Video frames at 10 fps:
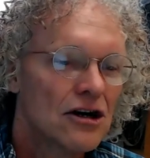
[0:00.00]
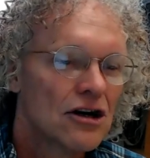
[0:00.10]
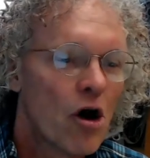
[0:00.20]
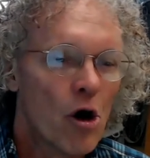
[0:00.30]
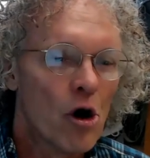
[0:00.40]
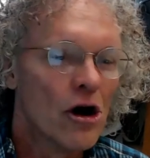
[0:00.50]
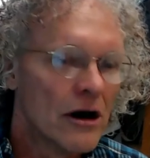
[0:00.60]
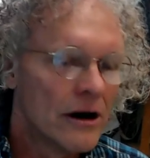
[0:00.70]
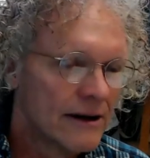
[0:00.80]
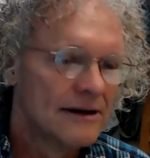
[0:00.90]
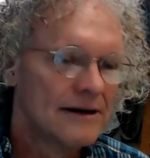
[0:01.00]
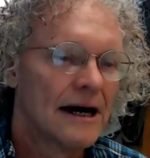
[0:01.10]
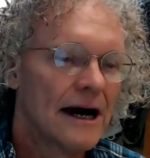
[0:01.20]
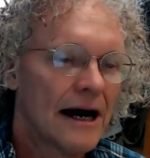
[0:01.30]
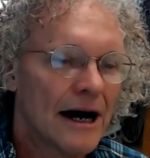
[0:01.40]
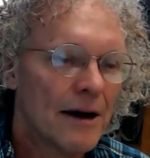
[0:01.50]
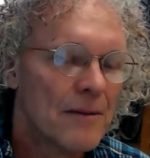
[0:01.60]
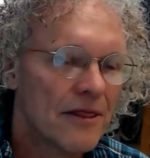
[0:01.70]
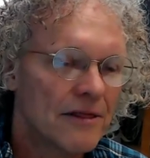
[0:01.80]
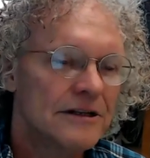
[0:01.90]
corn,
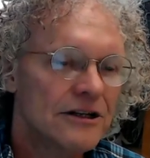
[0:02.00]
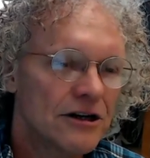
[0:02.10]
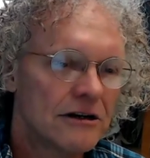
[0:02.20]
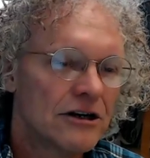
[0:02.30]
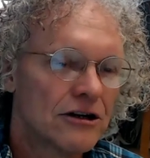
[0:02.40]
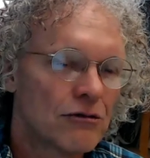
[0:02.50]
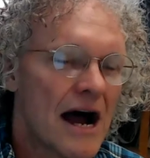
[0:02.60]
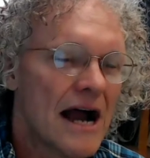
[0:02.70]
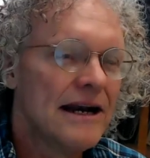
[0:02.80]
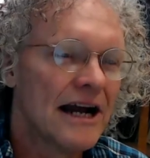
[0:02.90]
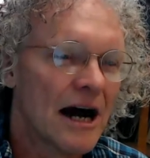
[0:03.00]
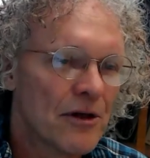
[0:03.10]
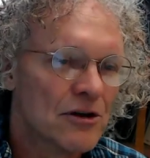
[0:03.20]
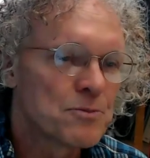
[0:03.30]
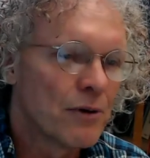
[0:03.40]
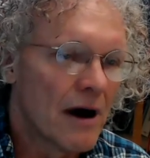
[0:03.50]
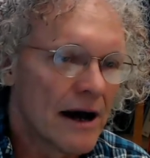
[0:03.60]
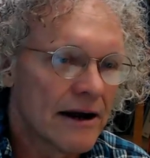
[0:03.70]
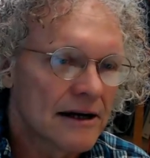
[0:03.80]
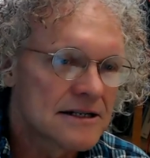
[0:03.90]
you're grinding up those
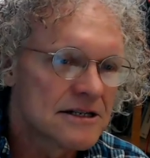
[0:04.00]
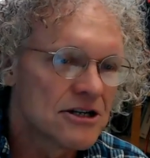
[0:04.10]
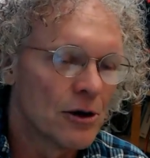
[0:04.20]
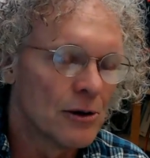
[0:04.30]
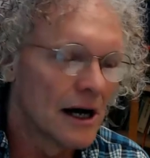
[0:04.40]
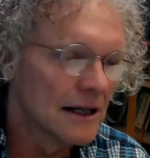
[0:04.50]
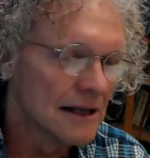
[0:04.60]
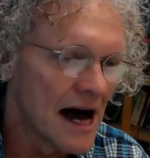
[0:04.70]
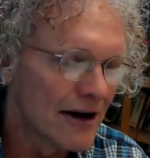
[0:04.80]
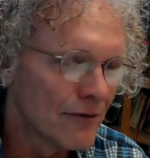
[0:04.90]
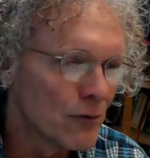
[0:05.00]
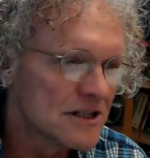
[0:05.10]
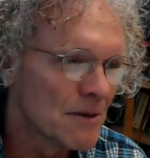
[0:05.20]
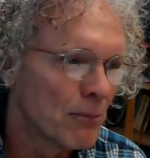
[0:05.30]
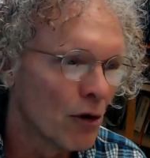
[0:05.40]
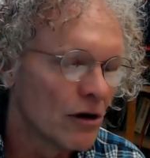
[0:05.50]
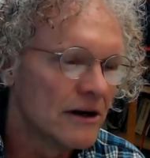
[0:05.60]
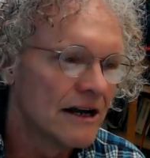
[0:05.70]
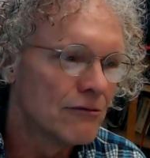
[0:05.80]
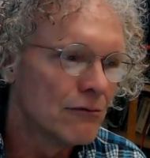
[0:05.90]
products. So a lot of what's
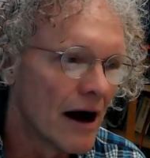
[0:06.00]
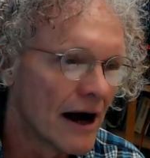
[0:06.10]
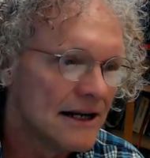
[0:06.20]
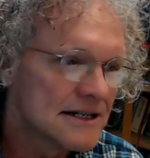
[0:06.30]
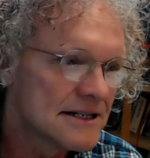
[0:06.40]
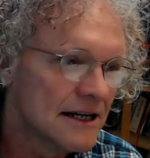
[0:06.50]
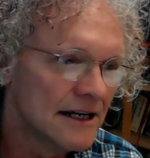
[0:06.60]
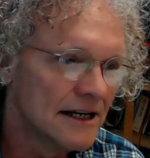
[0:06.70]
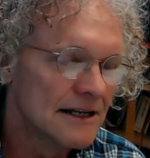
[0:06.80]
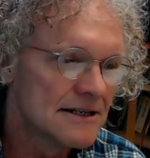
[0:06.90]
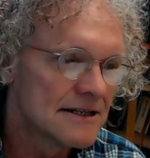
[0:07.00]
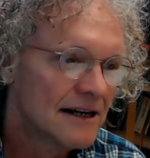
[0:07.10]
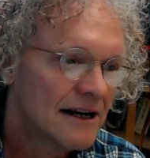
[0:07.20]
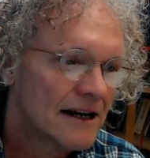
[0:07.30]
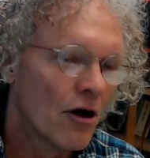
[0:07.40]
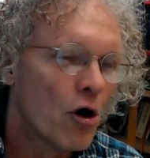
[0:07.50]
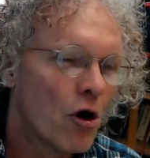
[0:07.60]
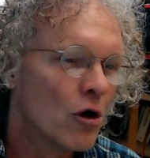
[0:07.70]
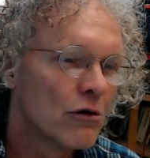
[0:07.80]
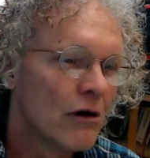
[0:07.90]
important in rice is the
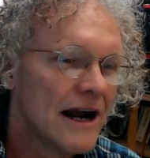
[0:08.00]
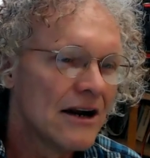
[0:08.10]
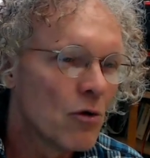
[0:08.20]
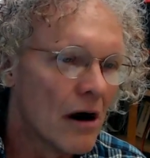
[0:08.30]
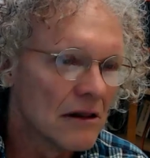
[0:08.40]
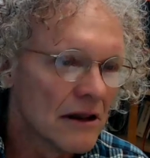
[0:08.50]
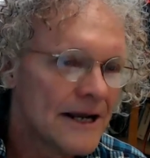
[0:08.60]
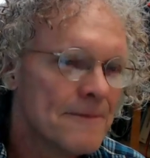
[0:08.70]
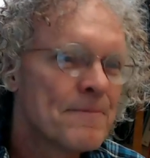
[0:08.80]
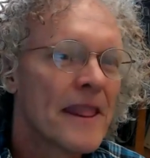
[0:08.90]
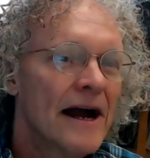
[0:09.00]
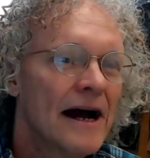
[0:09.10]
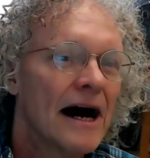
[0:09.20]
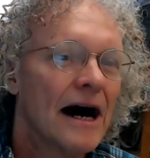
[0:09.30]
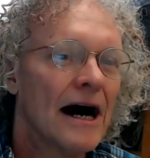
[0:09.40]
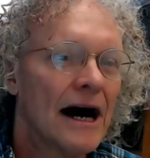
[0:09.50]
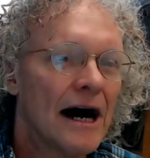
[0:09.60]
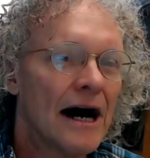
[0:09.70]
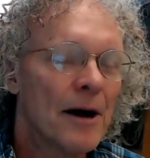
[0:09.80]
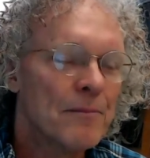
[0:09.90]
whole grain quality.
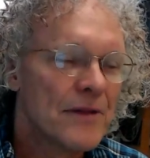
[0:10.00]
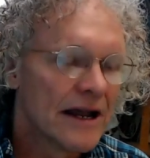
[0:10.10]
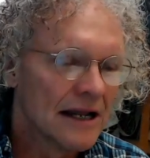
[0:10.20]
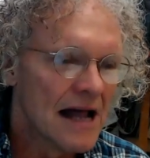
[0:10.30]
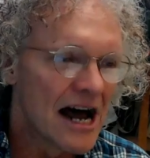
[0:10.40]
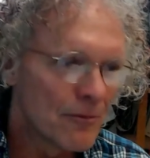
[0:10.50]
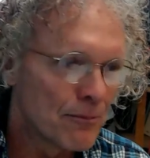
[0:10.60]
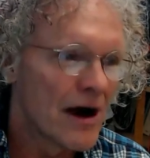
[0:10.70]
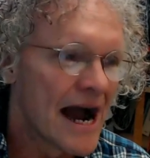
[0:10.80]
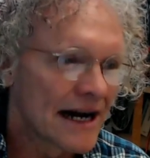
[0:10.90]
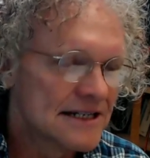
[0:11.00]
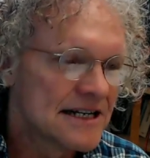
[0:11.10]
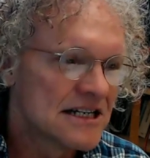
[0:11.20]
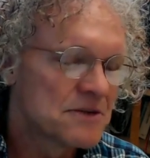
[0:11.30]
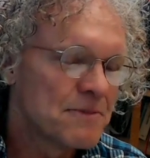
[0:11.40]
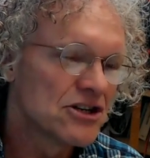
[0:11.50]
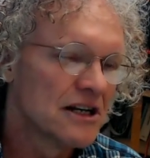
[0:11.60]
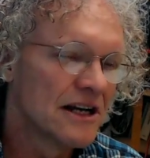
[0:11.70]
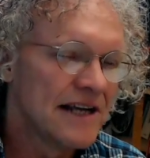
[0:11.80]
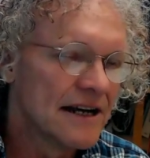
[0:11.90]
And a lot of practices,
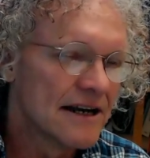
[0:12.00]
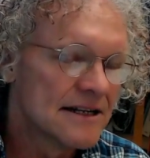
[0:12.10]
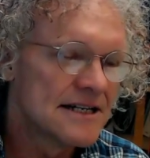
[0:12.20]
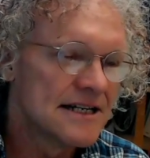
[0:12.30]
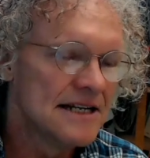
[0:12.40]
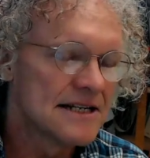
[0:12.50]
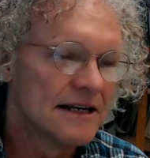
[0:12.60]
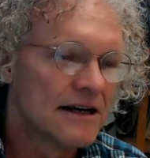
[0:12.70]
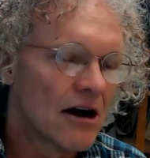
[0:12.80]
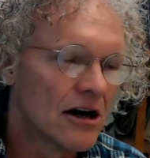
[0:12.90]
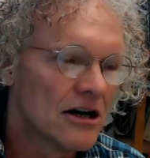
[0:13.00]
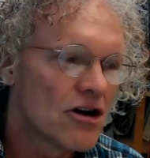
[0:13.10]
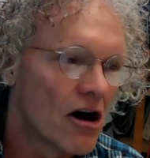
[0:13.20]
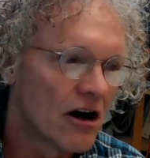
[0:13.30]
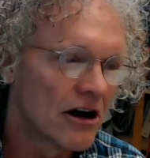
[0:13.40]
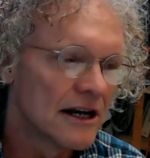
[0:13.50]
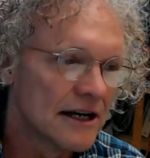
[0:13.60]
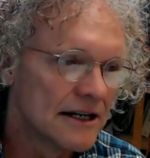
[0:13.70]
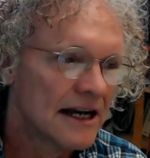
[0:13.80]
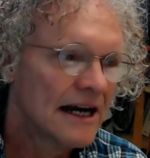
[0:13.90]
especially at the end of the season, are targeted